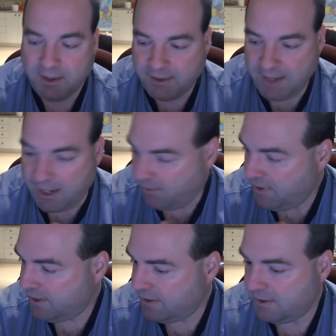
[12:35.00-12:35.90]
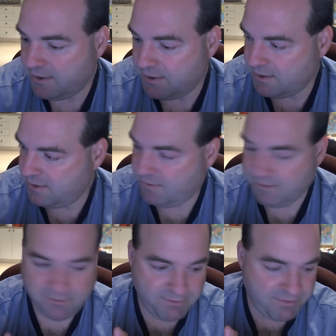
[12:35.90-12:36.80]
Now,
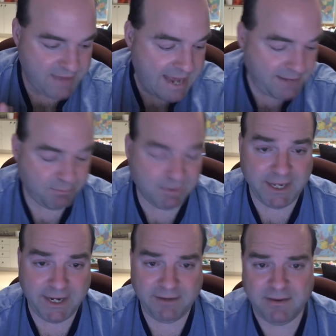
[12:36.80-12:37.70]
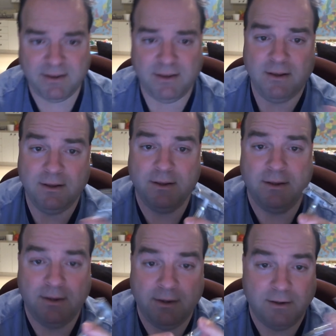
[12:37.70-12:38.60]
that blade,
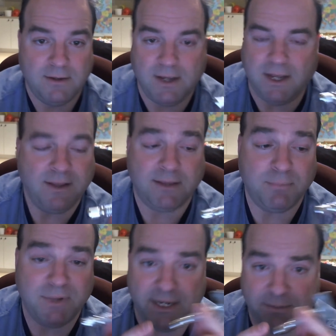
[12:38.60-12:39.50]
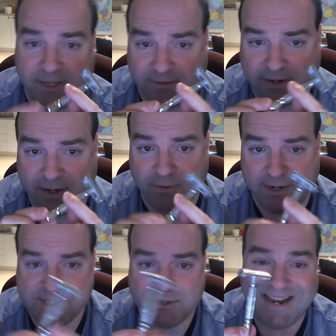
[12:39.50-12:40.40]
not the blade, but the entire
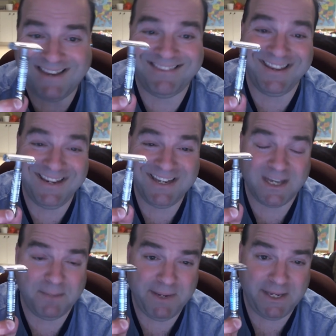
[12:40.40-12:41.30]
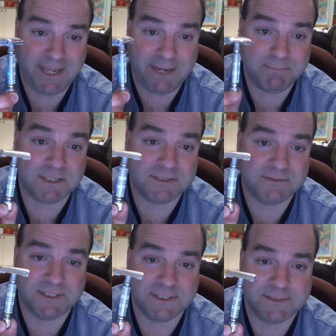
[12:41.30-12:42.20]
razor, I think I paid $8 for
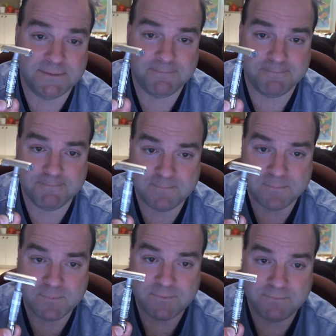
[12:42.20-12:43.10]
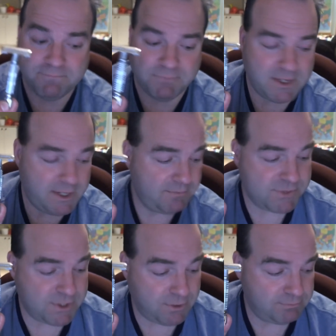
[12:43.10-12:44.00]
this. Okay,
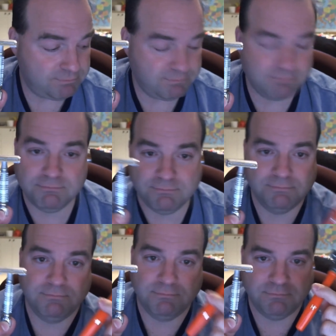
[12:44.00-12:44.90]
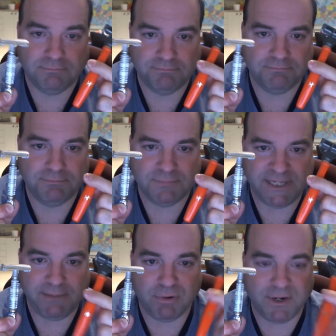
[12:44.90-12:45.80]
so
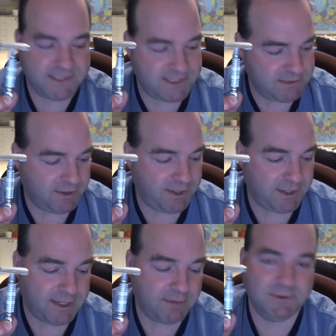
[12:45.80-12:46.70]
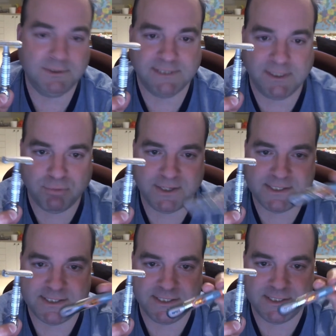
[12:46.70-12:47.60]
same price as, well, not that one, same price
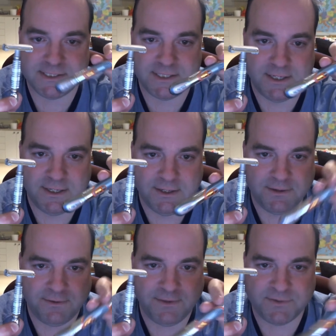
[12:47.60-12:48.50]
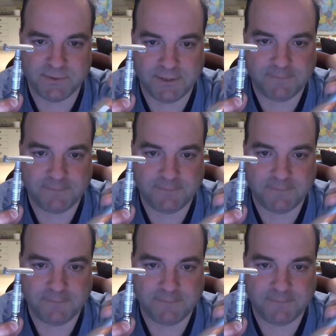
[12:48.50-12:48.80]
as this one.